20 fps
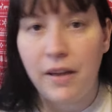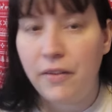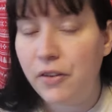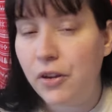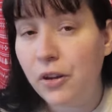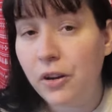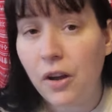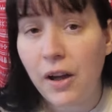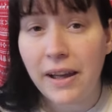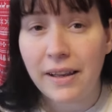If
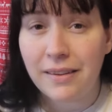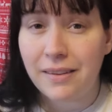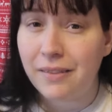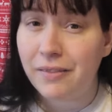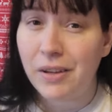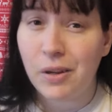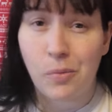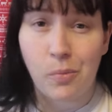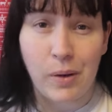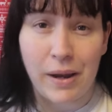you like
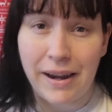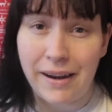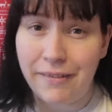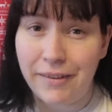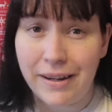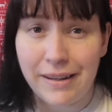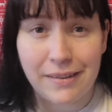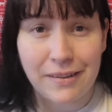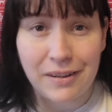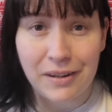something,
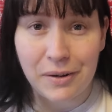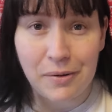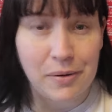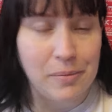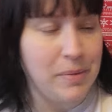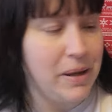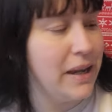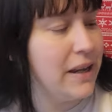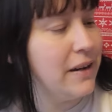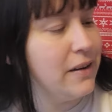wear it. Do you know what
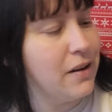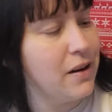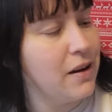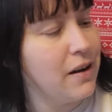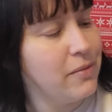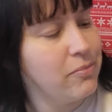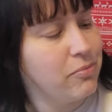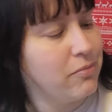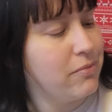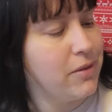I mean?
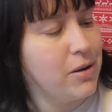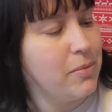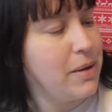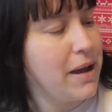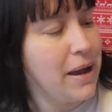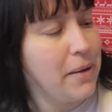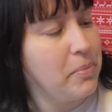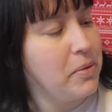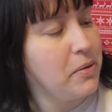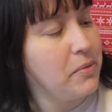Like I'm
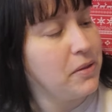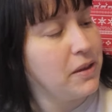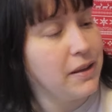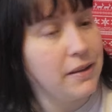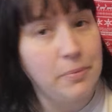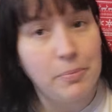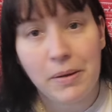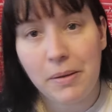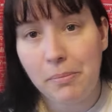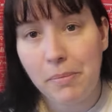happy with
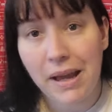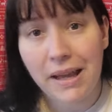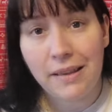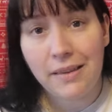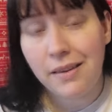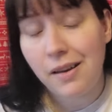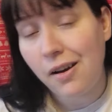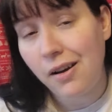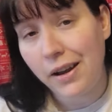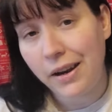these being
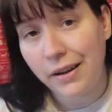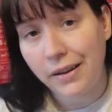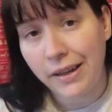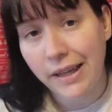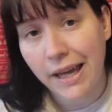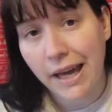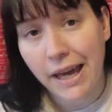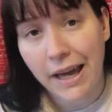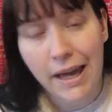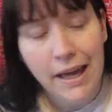men's. I
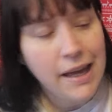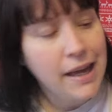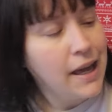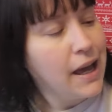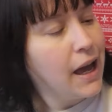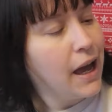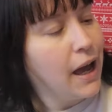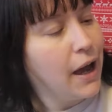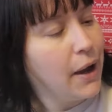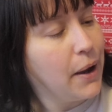don't care.
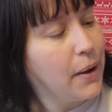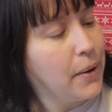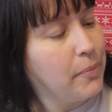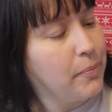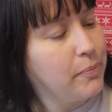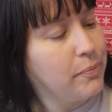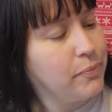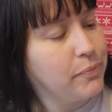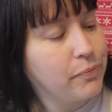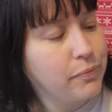
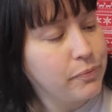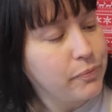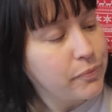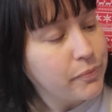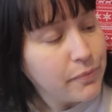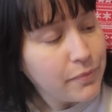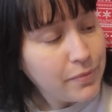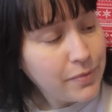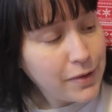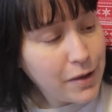I
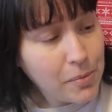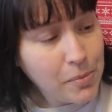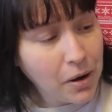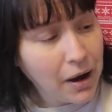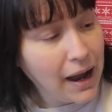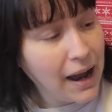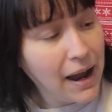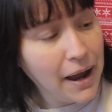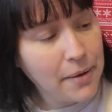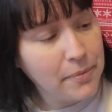
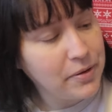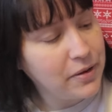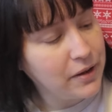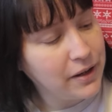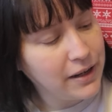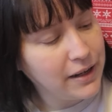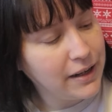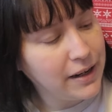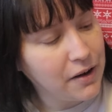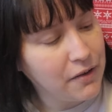
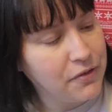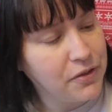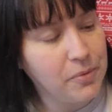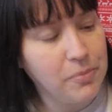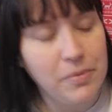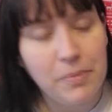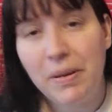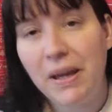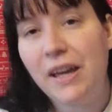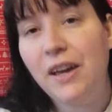absolutely love
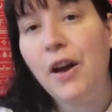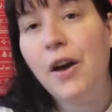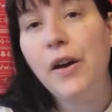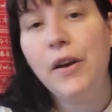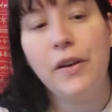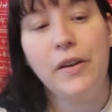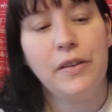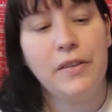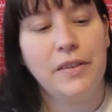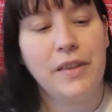them
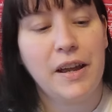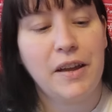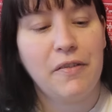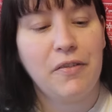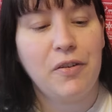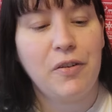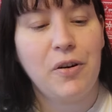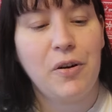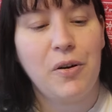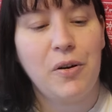because they
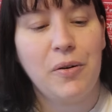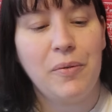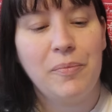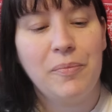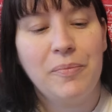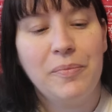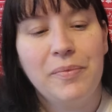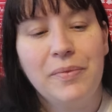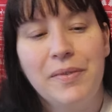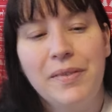have got,
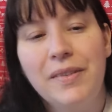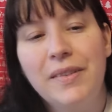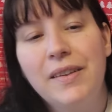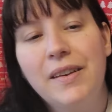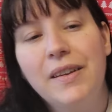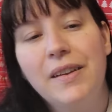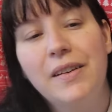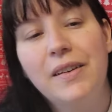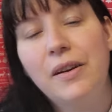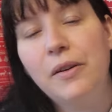
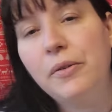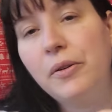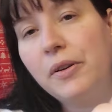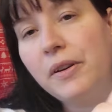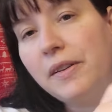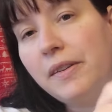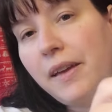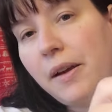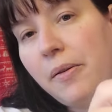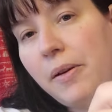hold
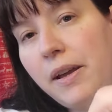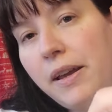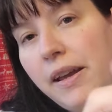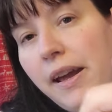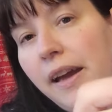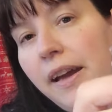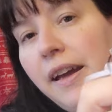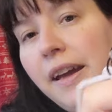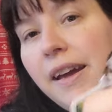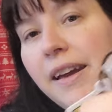on, is that way?
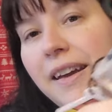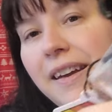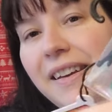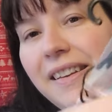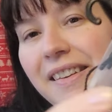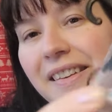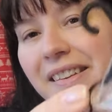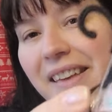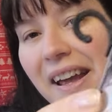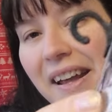Yeah,
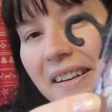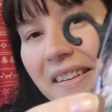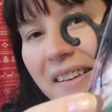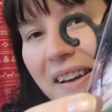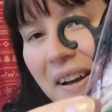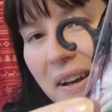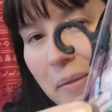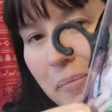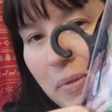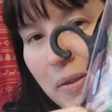cassette
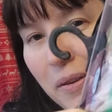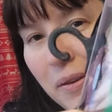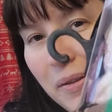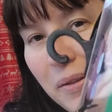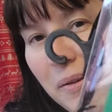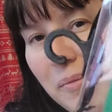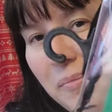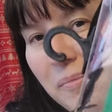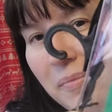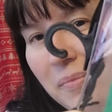tapes
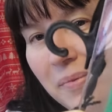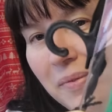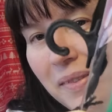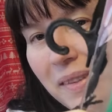on them.